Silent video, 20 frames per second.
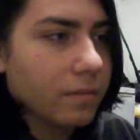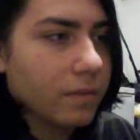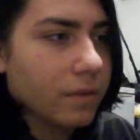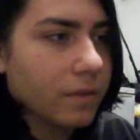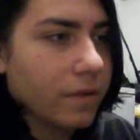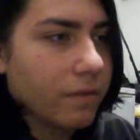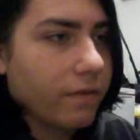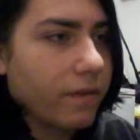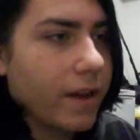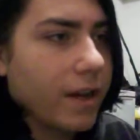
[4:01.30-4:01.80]

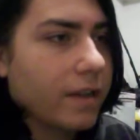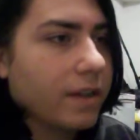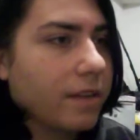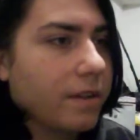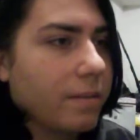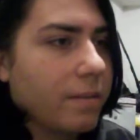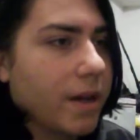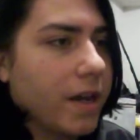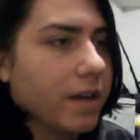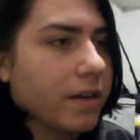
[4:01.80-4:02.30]
The fact of
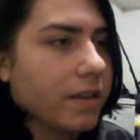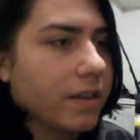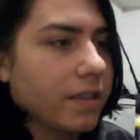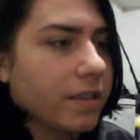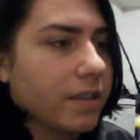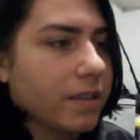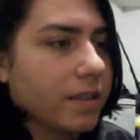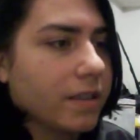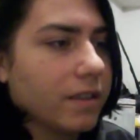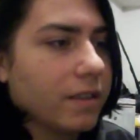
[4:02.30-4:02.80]
the matter
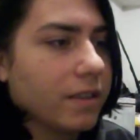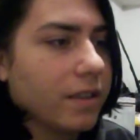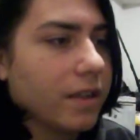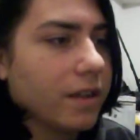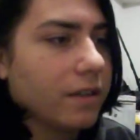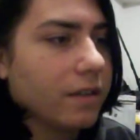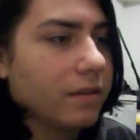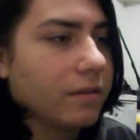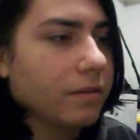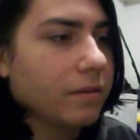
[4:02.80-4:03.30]
is
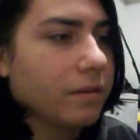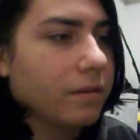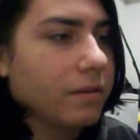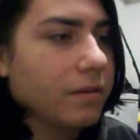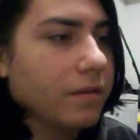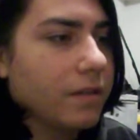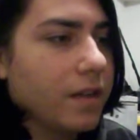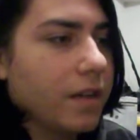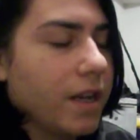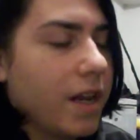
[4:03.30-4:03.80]

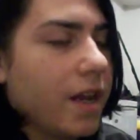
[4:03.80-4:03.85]
you